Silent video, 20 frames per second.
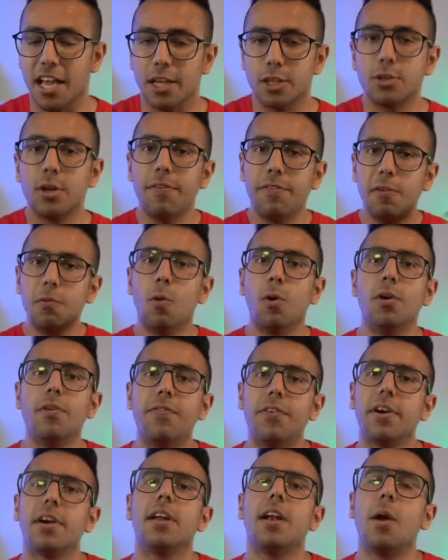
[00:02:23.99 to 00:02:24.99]
So if you want to
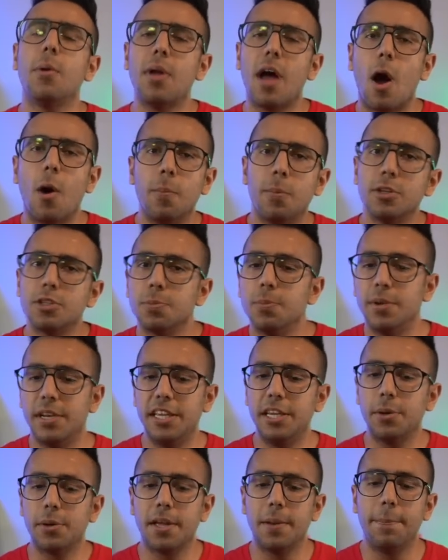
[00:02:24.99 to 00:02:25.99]
figure out how much
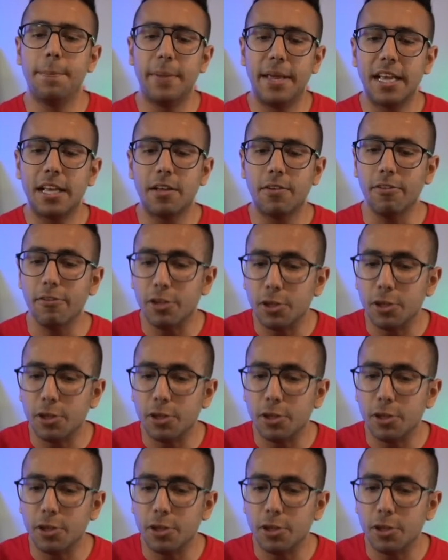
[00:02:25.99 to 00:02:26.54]
money you can make